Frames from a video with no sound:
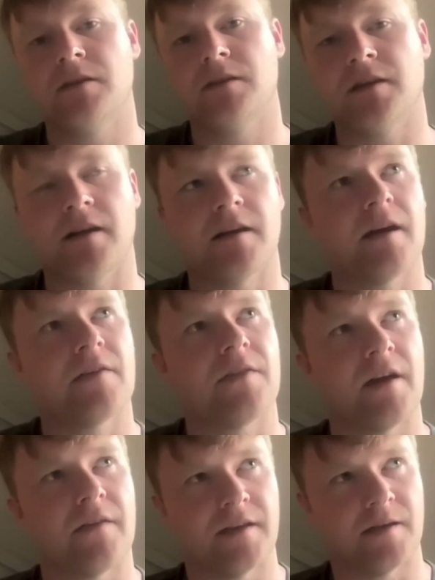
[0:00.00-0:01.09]
Yeah,
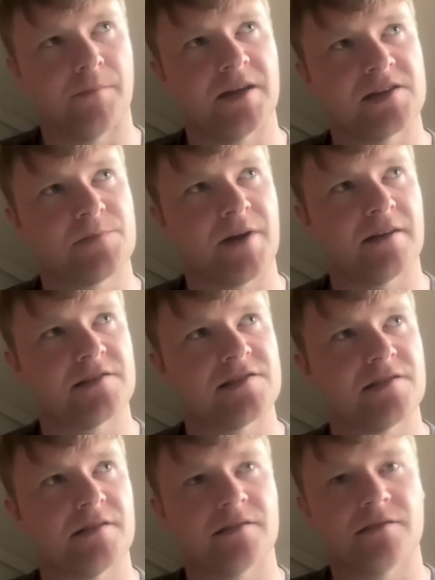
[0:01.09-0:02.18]
I think the biggest part is
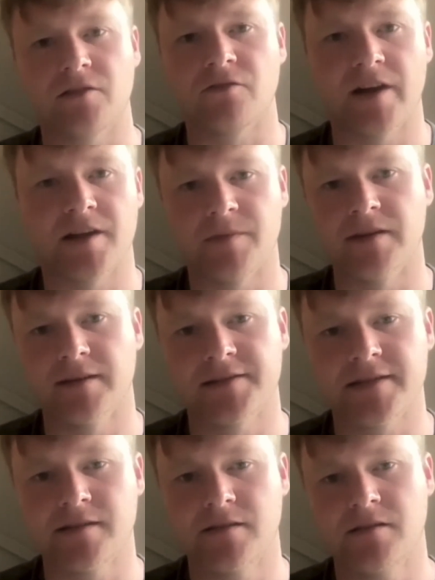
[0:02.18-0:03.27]
the
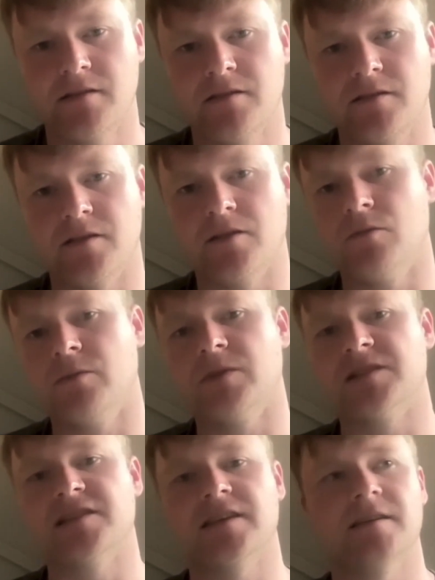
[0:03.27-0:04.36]
credibility. You know, we
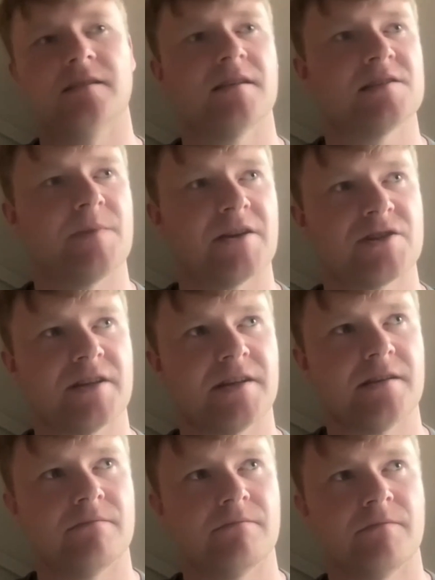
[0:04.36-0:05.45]
see,
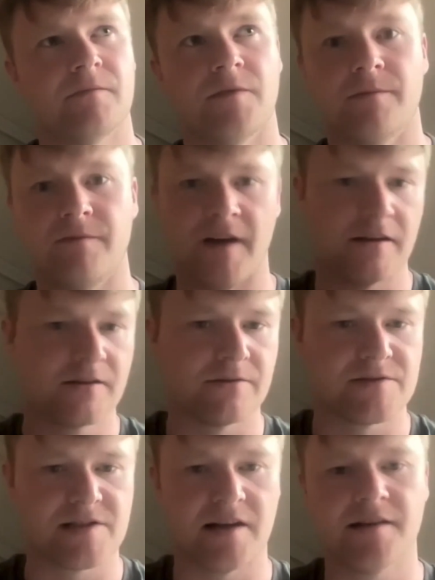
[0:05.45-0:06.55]
especially from Falco's
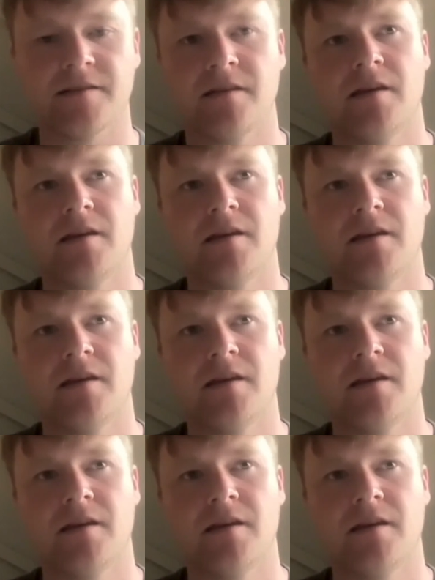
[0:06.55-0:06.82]
side,